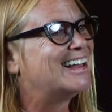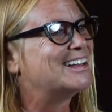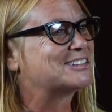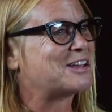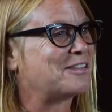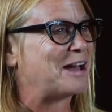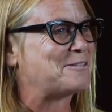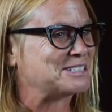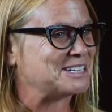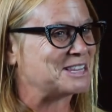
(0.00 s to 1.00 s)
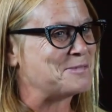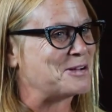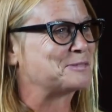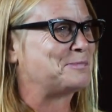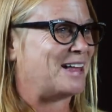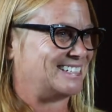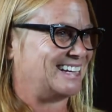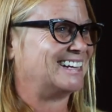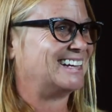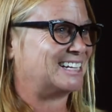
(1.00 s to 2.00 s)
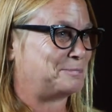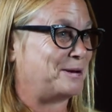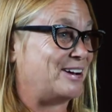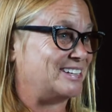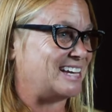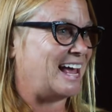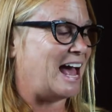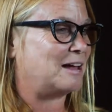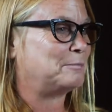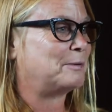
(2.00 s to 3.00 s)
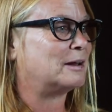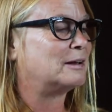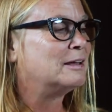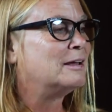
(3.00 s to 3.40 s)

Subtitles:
So that wasn't the most pleasant experience I had, but